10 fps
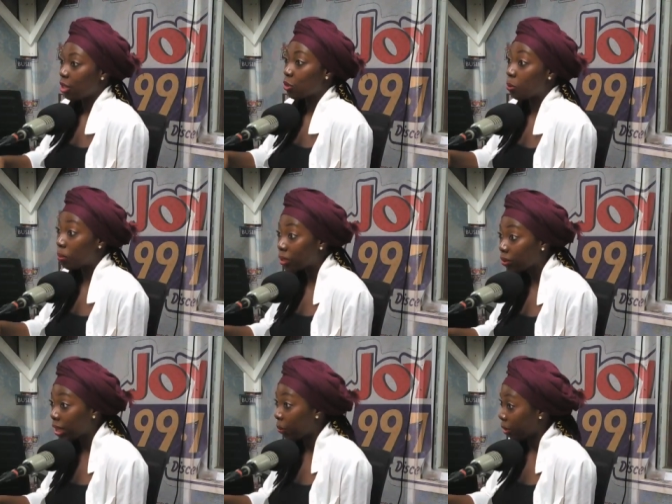to
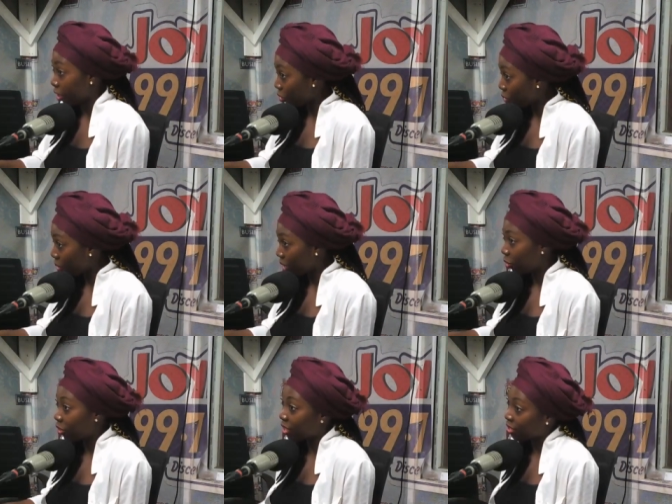build our country and
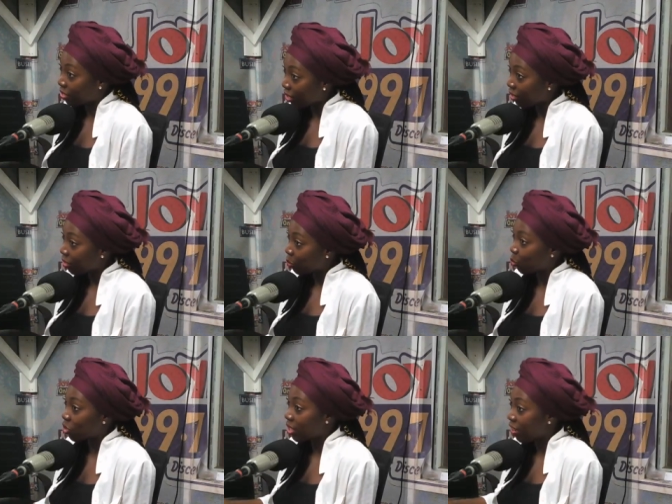not necessarily to
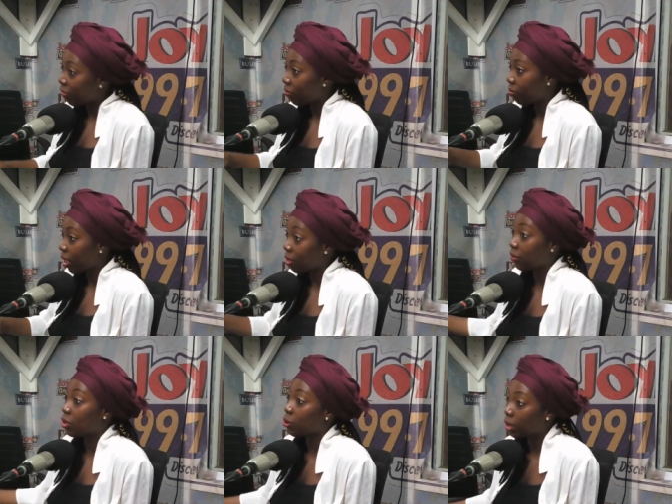just have
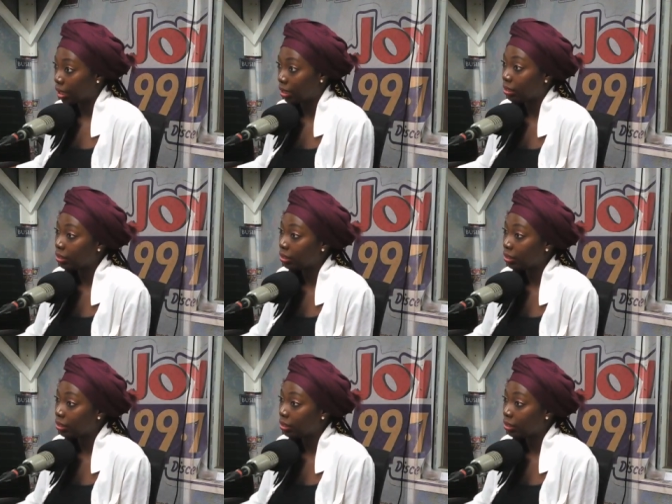individual gains.